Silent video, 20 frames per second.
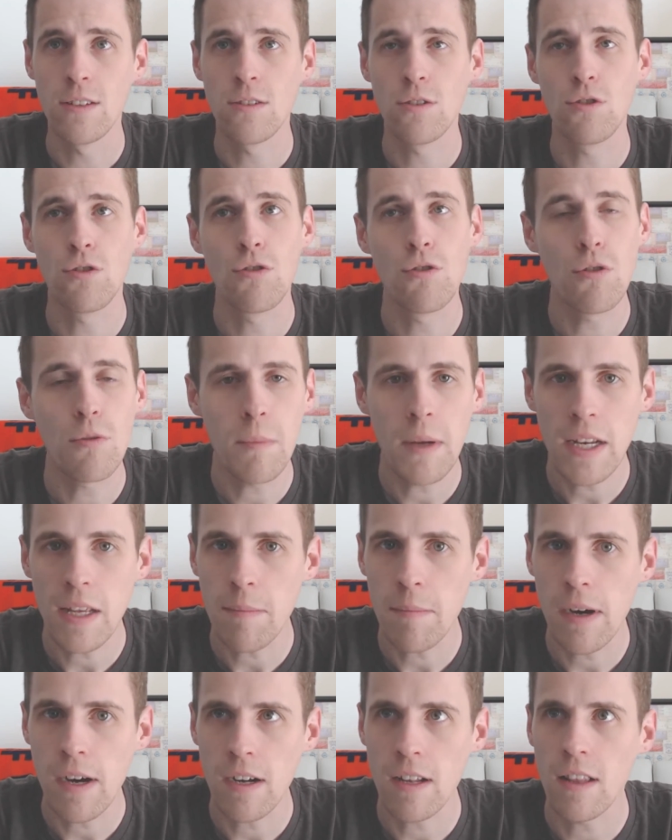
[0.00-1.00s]
Too many
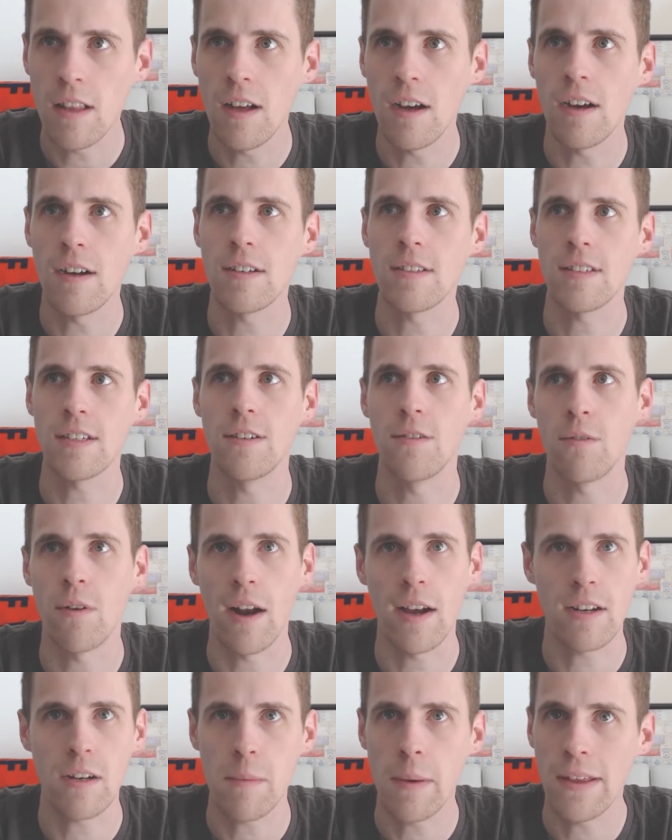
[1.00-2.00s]
monologues and
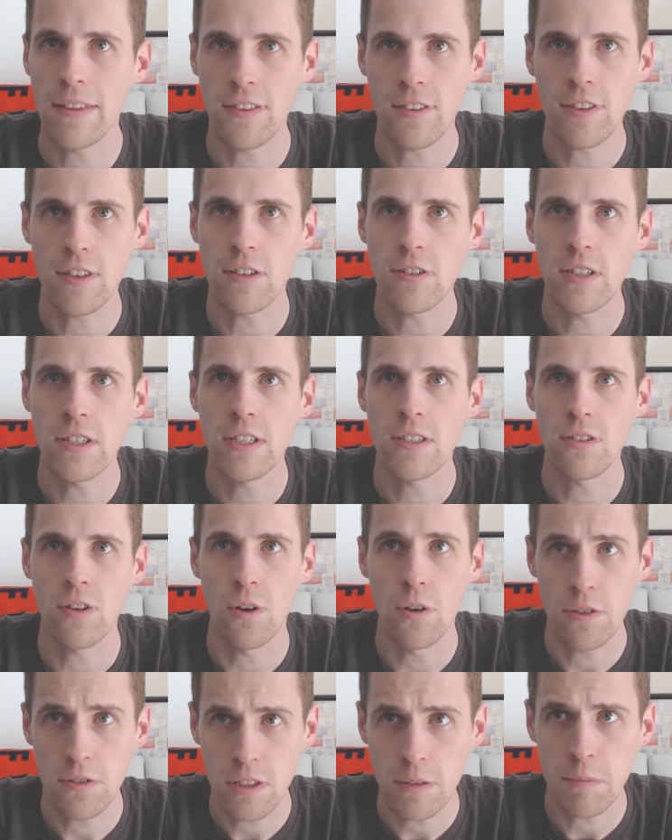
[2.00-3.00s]
roundabout theories
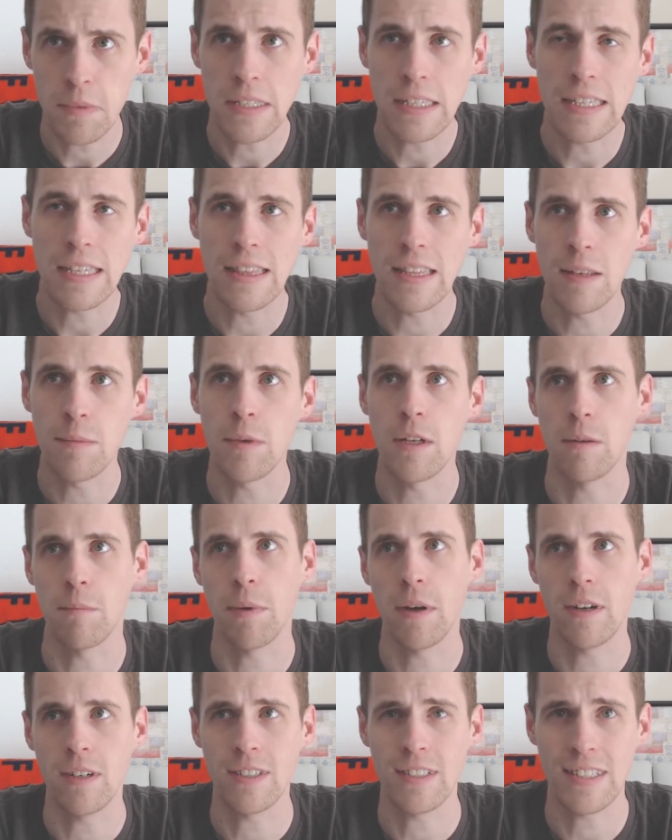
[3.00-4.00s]
ultimately limit
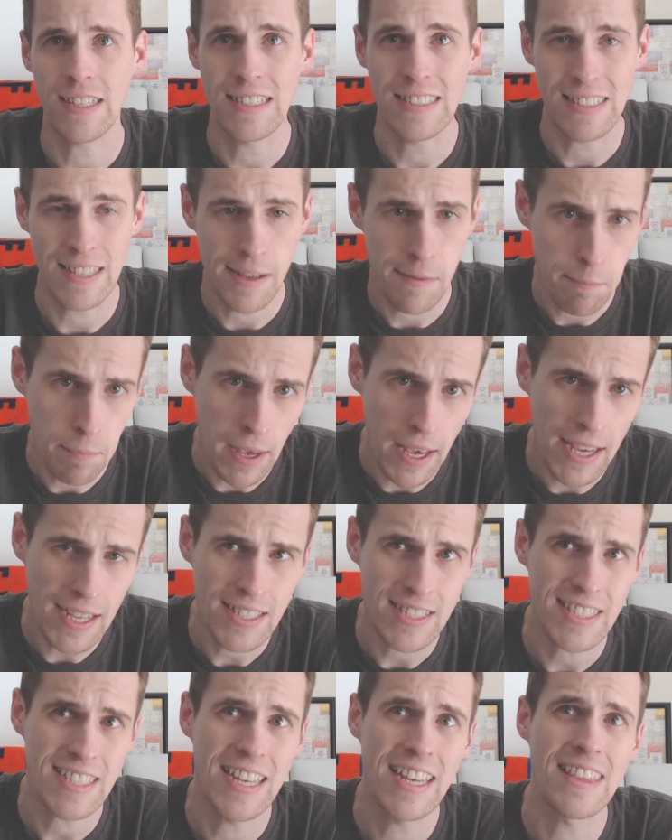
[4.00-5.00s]
Parasyte's
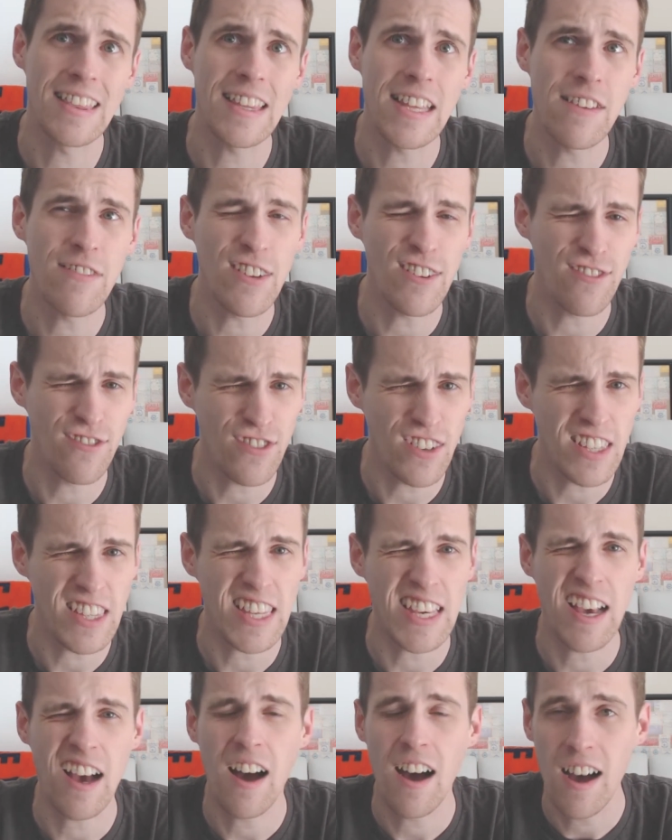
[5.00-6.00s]
impact and leave it
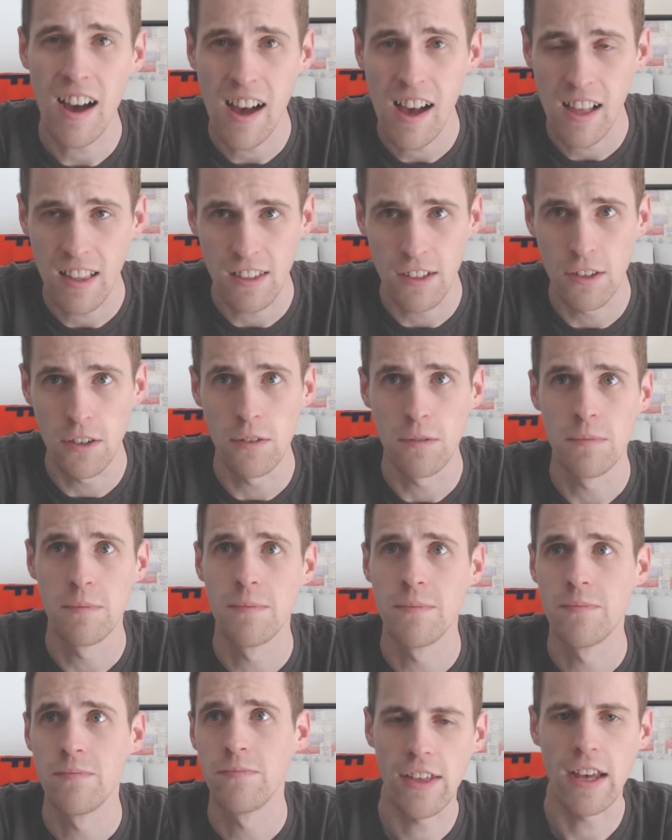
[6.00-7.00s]
feeling hollow.
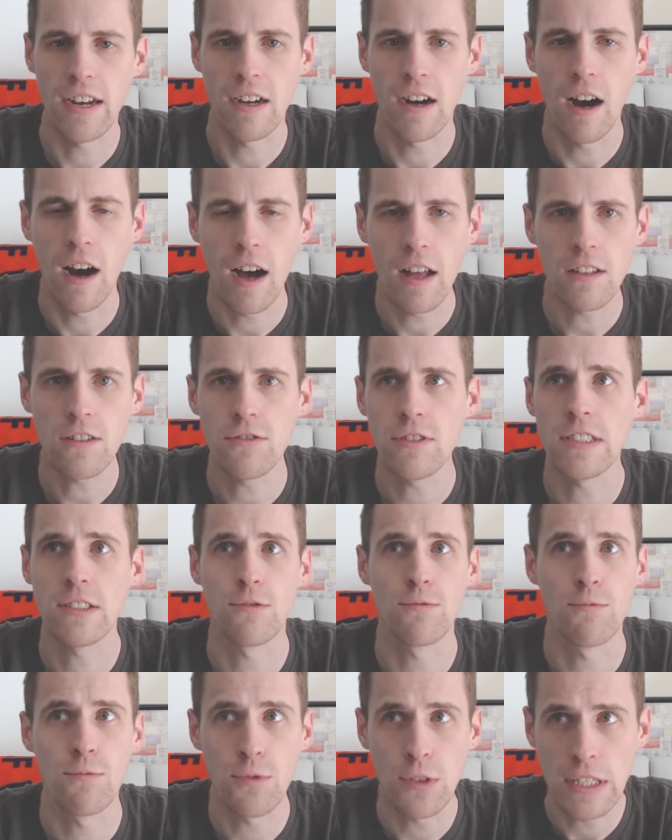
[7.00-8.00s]
That
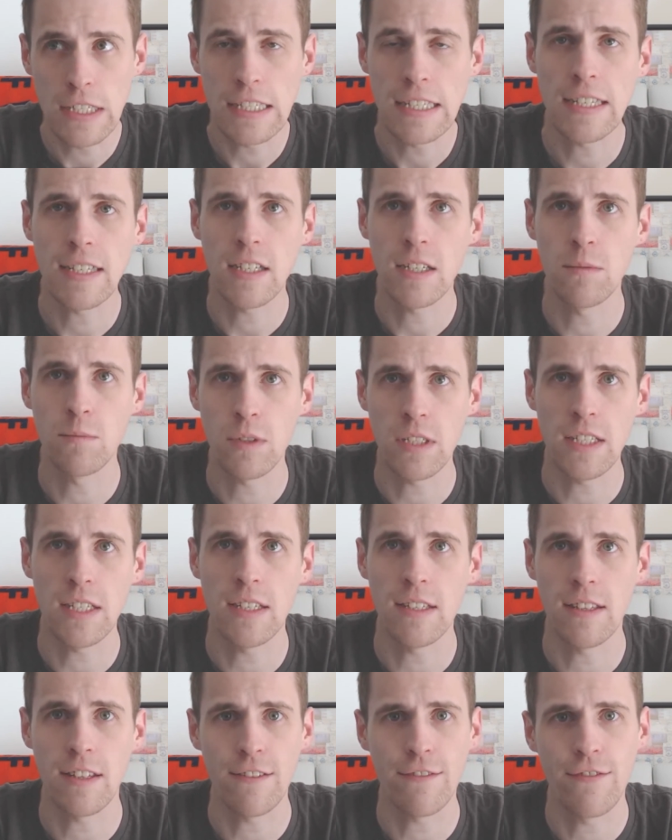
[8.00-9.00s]
hollowness really comes
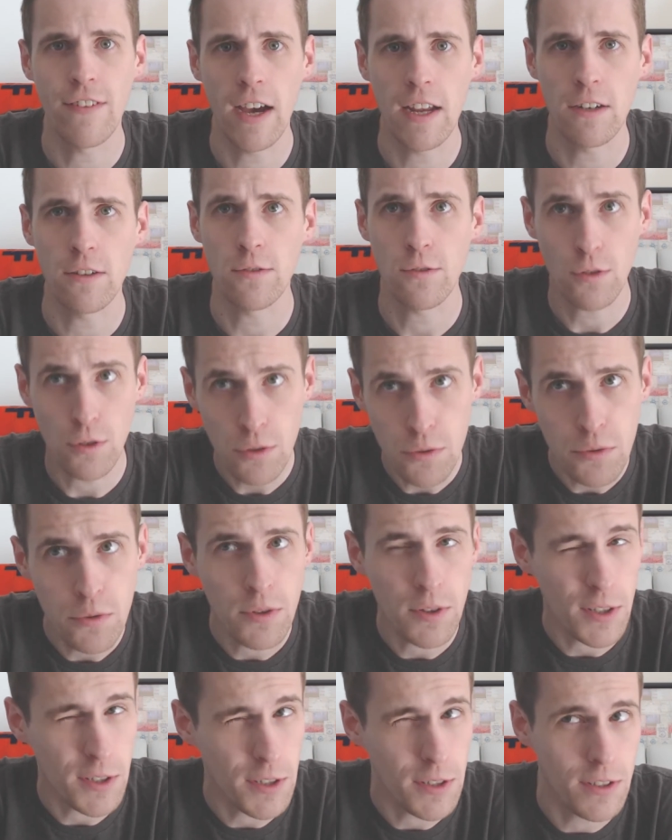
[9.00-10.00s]
in the final
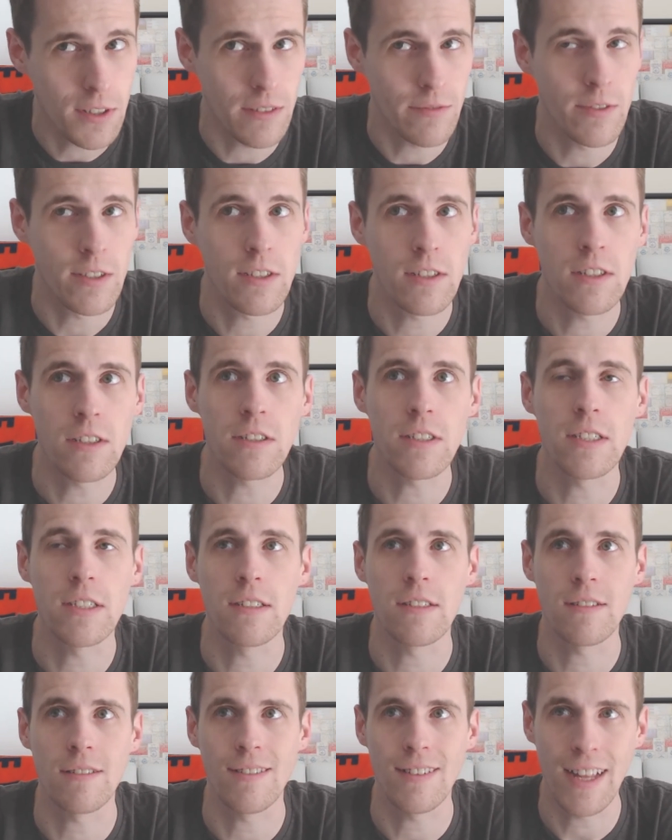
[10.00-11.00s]
2/3 of the
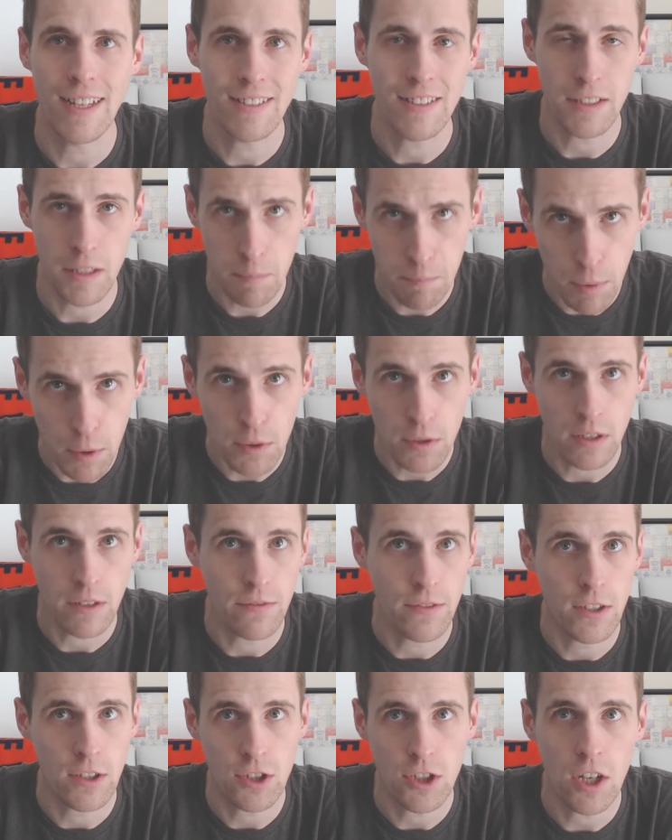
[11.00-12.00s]
series, and that's the bulk
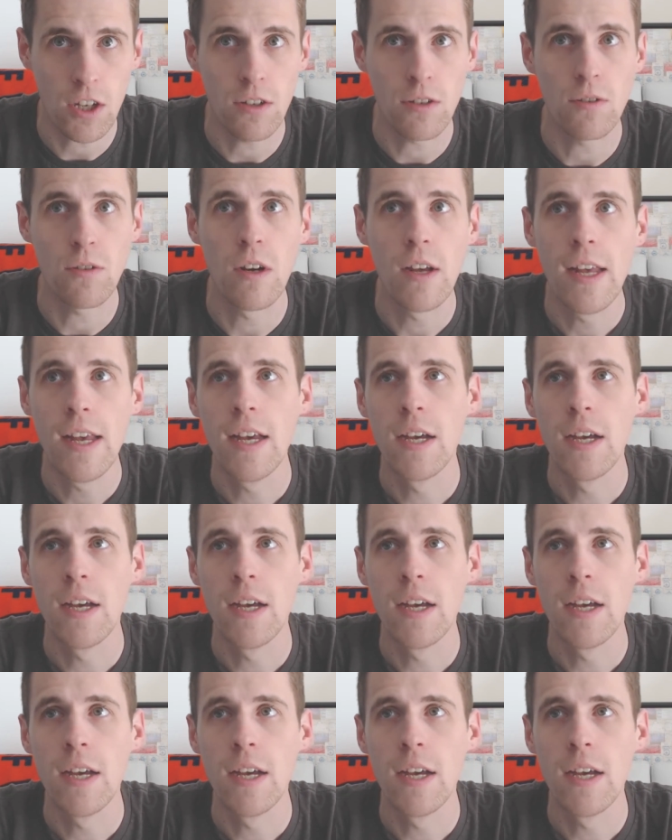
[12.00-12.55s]
of the show,